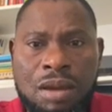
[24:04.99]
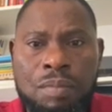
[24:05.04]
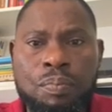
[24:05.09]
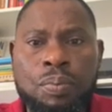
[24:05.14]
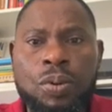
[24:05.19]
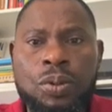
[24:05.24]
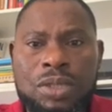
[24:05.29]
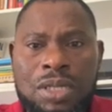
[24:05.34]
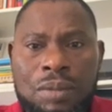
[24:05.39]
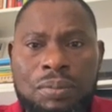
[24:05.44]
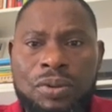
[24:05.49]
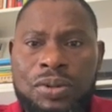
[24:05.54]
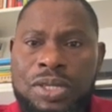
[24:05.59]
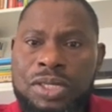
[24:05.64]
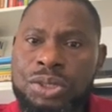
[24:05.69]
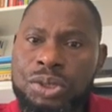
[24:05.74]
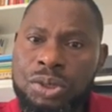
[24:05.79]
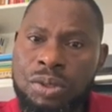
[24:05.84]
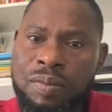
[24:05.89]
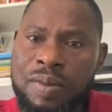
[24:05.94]
Putable
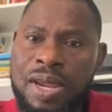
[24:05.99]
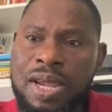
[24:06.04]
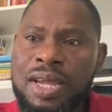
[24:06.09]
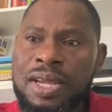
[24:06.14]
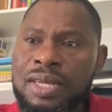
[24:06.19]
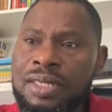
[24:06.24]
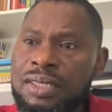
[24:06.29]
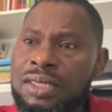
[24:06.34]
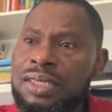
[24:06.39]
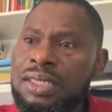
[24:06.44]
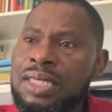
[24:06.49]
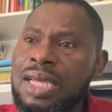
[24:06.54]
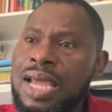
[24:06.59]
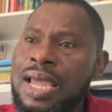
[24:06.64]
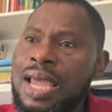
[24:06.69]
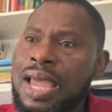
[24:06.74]
instruments